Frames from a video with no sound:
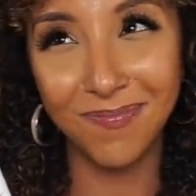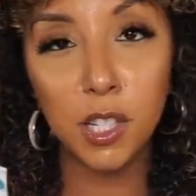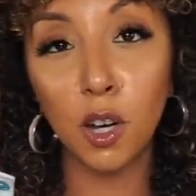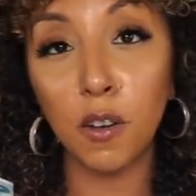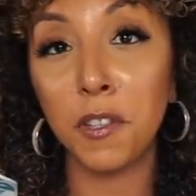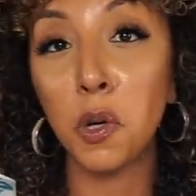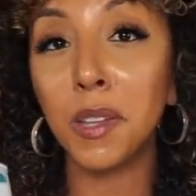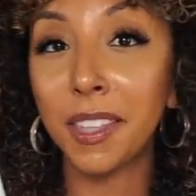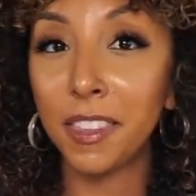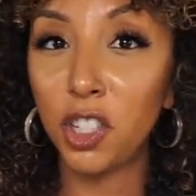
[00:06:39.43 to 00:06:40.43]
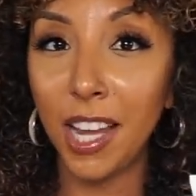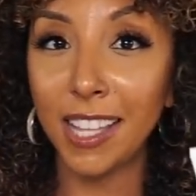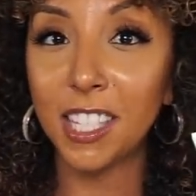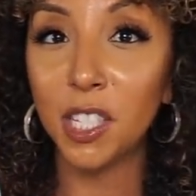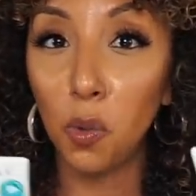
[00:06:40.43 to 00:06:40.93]
So if you would like the
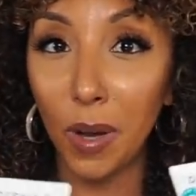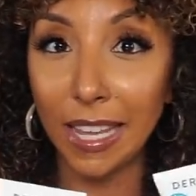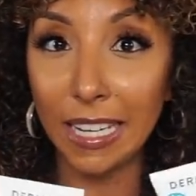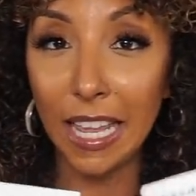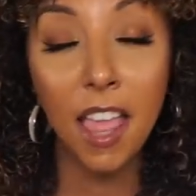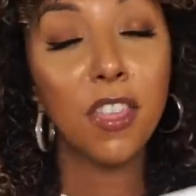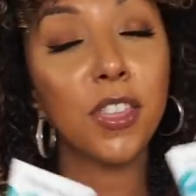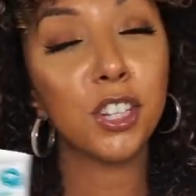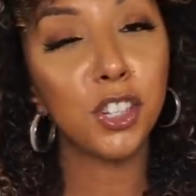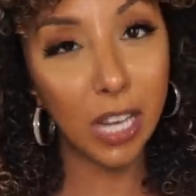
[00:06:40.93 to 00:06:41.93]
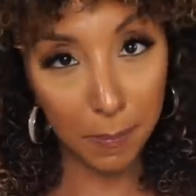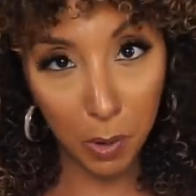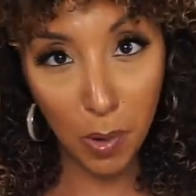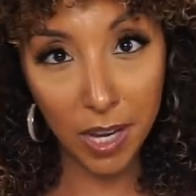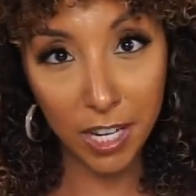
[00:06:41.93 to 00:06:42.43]
chance to win the
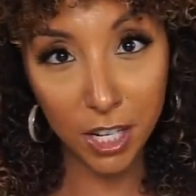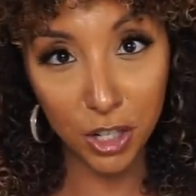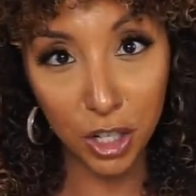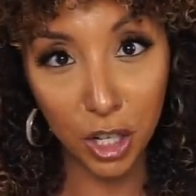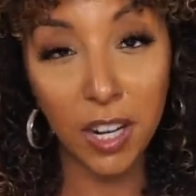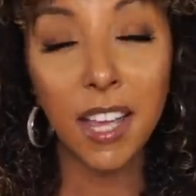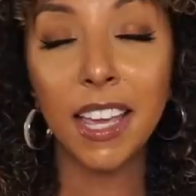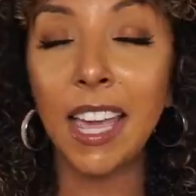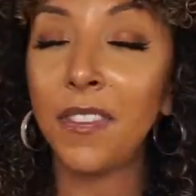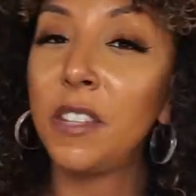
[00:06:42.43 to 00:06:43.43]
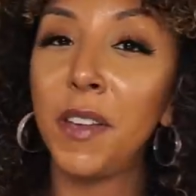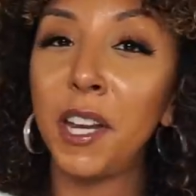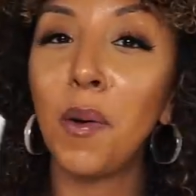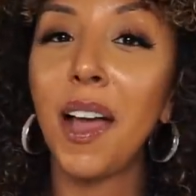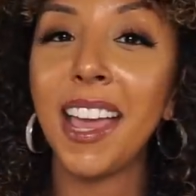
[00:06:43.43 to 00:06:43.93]
shampoo and conditioner, give this
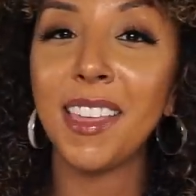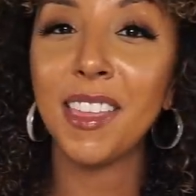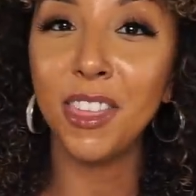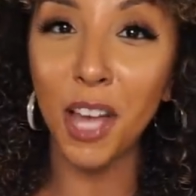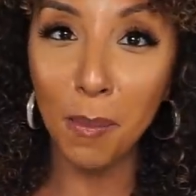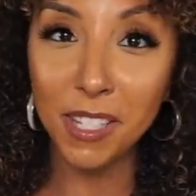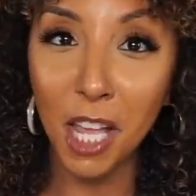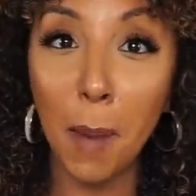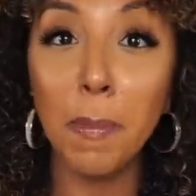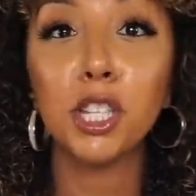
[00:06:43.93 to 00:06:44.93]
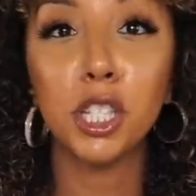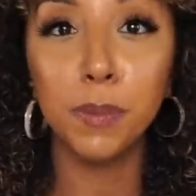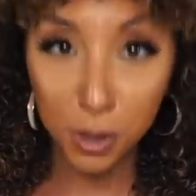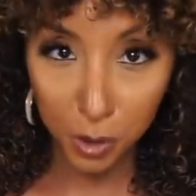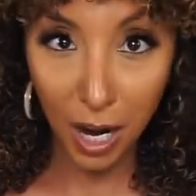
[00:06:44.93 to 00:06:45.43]
video a thumbs up,
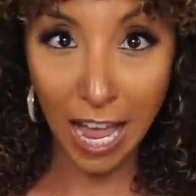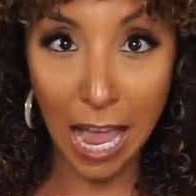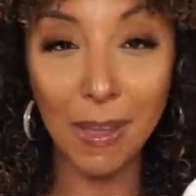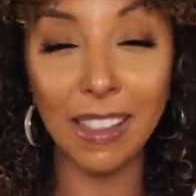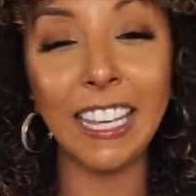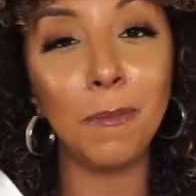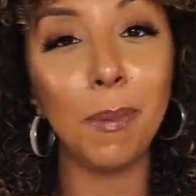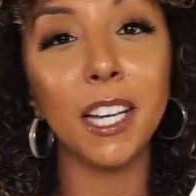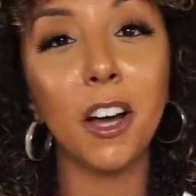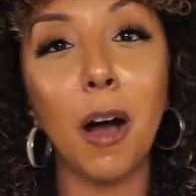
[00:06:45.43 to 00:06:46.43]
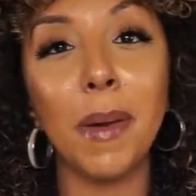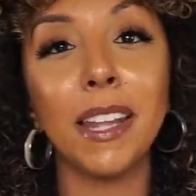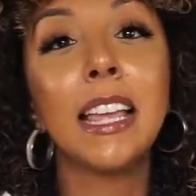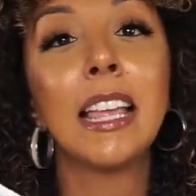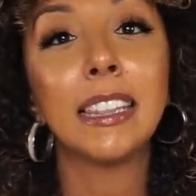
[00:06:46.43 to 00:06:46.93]
subscribe, and leave me a
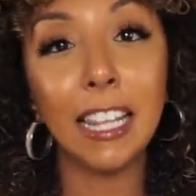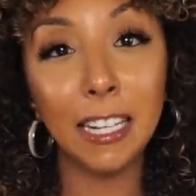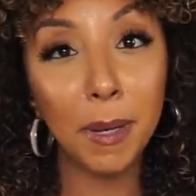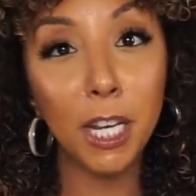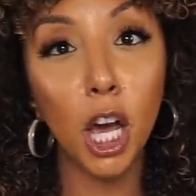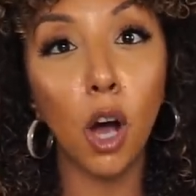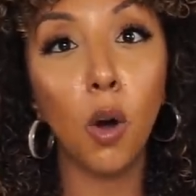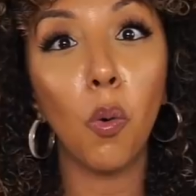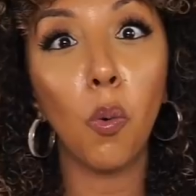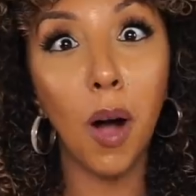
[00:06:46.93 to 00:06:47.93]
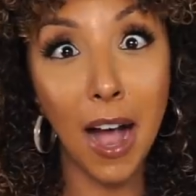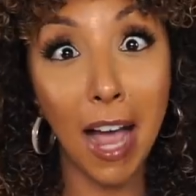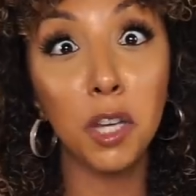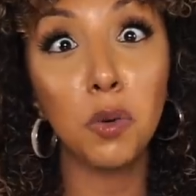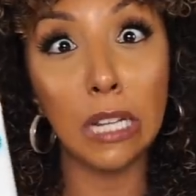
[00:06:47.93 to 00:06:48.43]
comment letting me know why
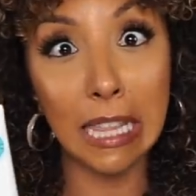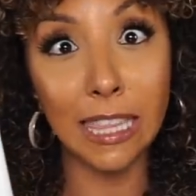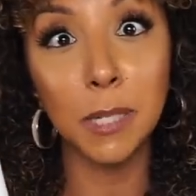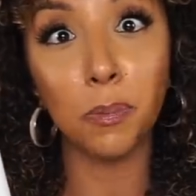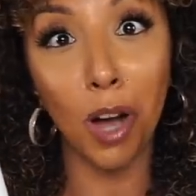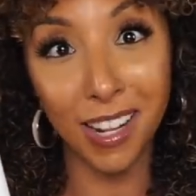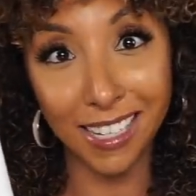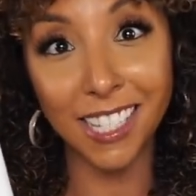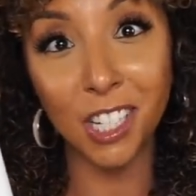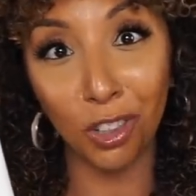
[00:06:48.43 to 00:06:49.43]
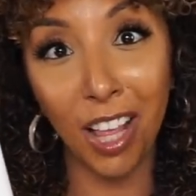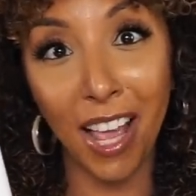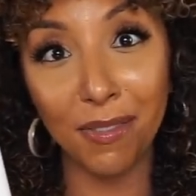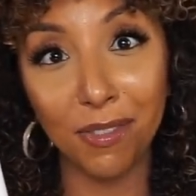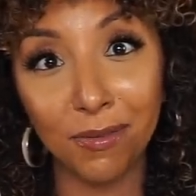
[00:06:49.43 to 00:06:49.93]
you need these products in your
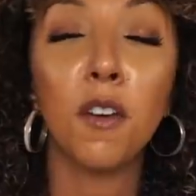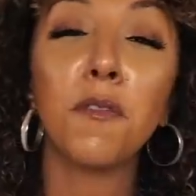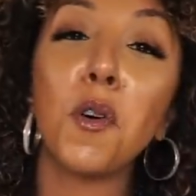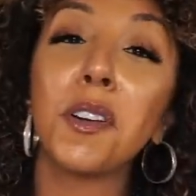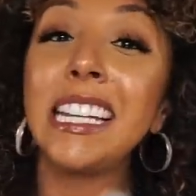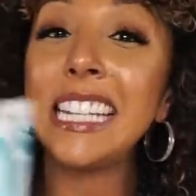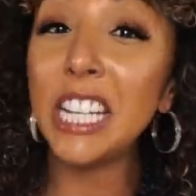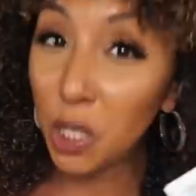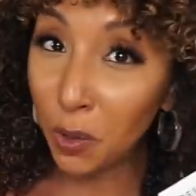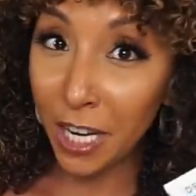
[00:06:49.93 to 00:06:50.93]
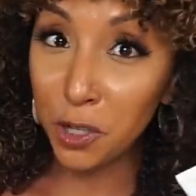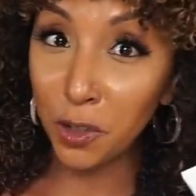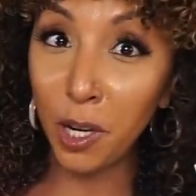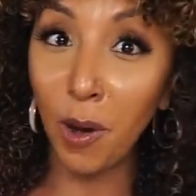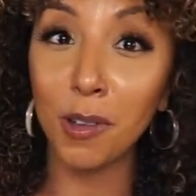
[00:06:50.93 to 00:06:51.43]
life. For an additional
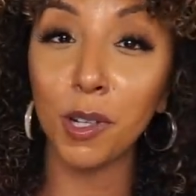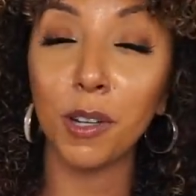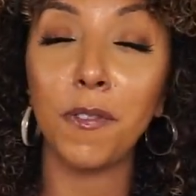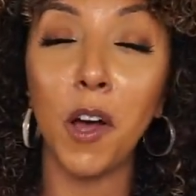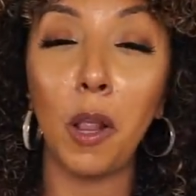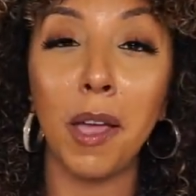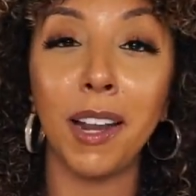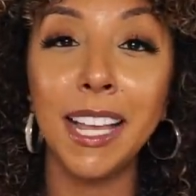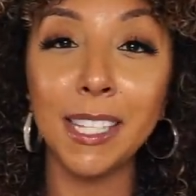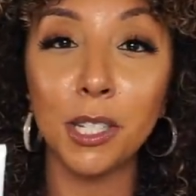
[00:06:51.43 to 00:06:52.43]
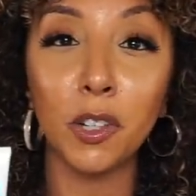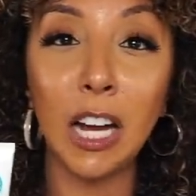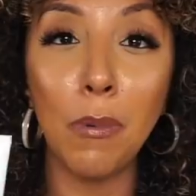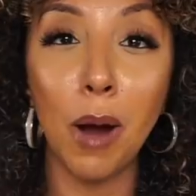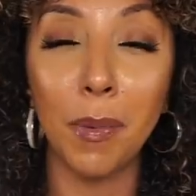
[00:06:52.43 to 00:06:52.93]
entry, you also could follow me on
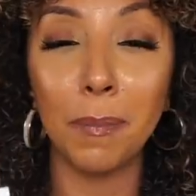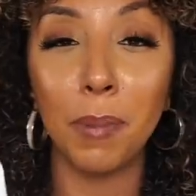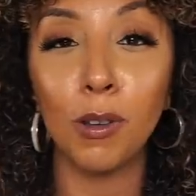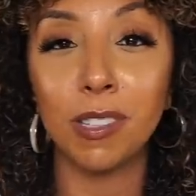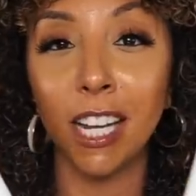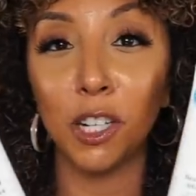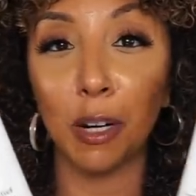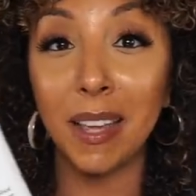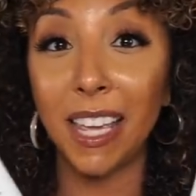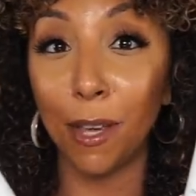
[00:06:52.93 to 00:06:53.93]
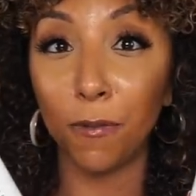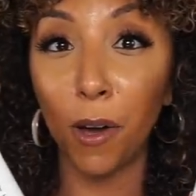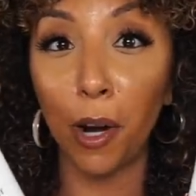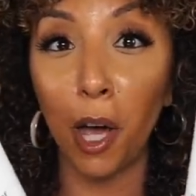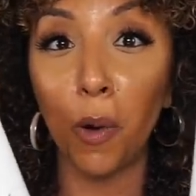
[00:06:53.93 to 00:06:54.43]
Instagram, where I'm going to post a Derma E
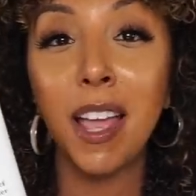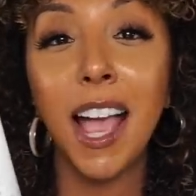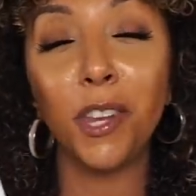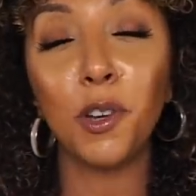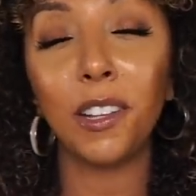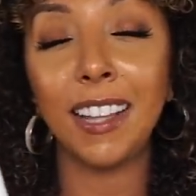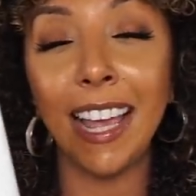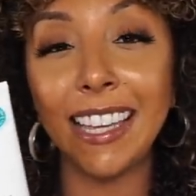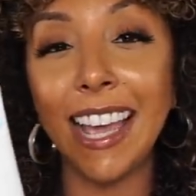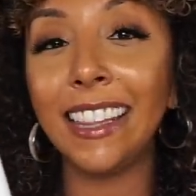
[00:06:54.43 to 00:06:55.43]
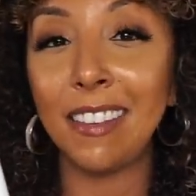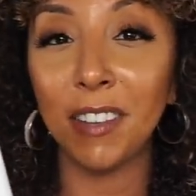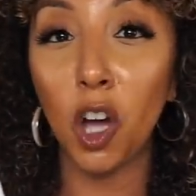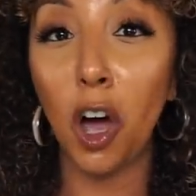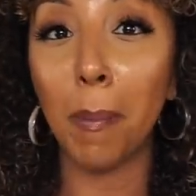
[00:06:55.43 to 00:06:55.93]
photo, and you can like and leave
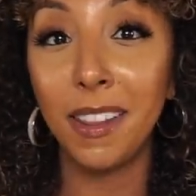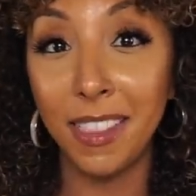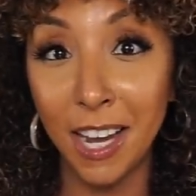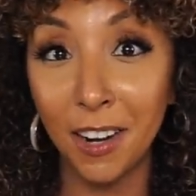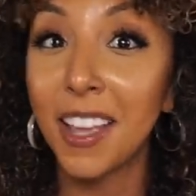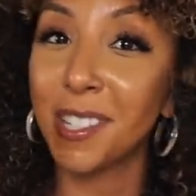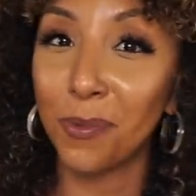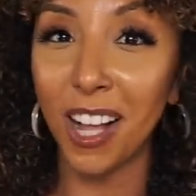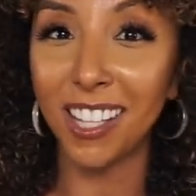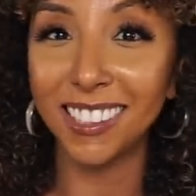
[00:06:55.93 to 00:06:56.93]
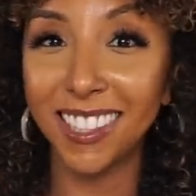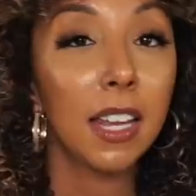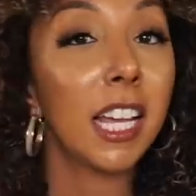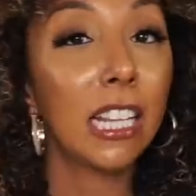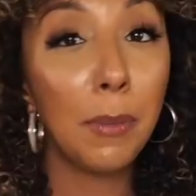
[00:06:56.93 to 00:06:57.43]
a comment there as well.
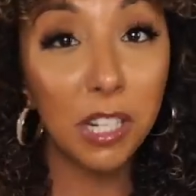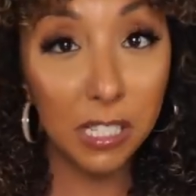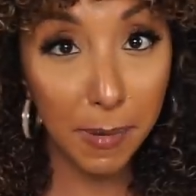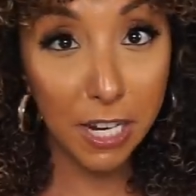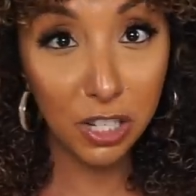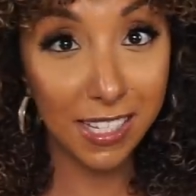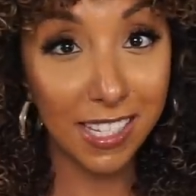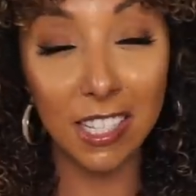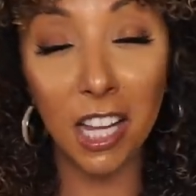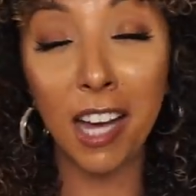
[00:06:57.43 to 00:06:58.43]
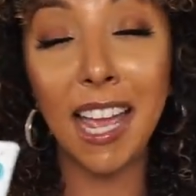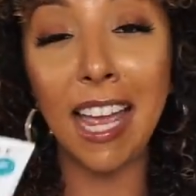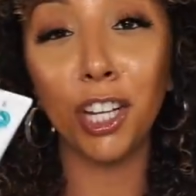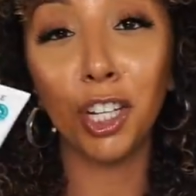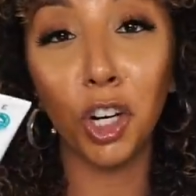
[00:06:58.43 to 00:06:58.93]
Now let me just mention, this is not
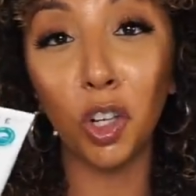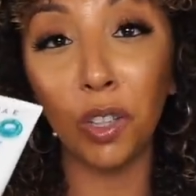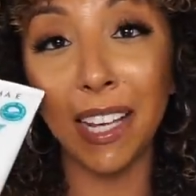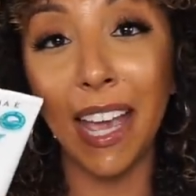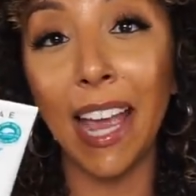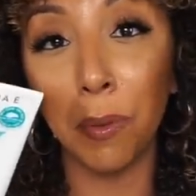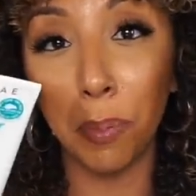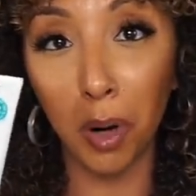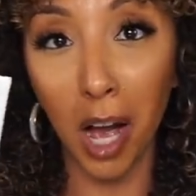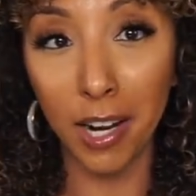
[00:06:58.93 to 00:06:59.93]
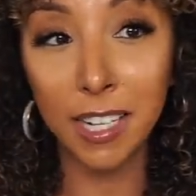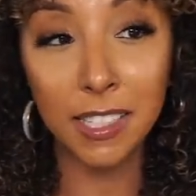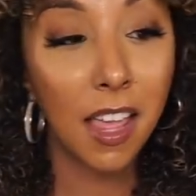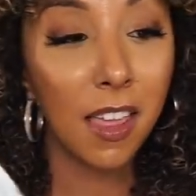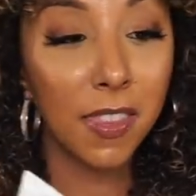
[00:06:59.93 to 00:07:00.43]
a curly hair
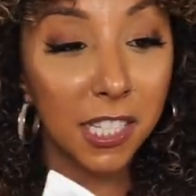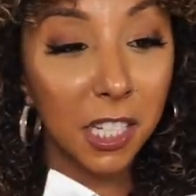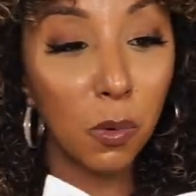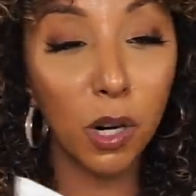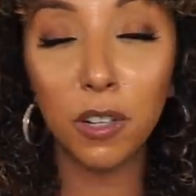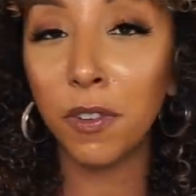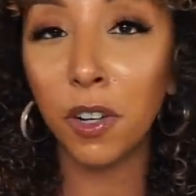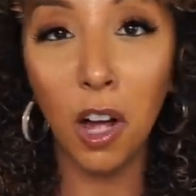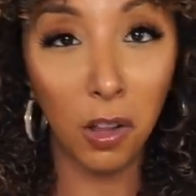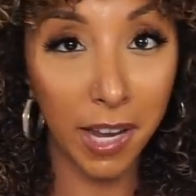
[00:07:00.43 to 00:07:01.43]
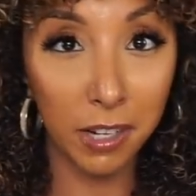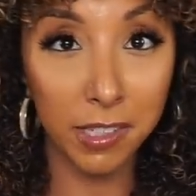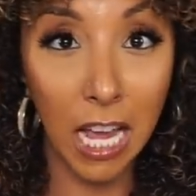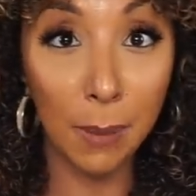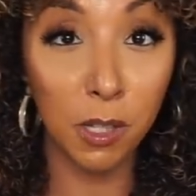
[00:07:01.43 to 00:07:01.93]
product. This could work for all hair
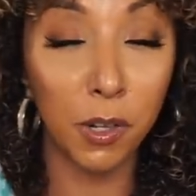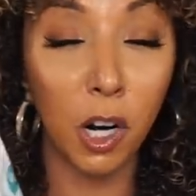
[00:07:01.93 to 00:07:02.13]
types. So if you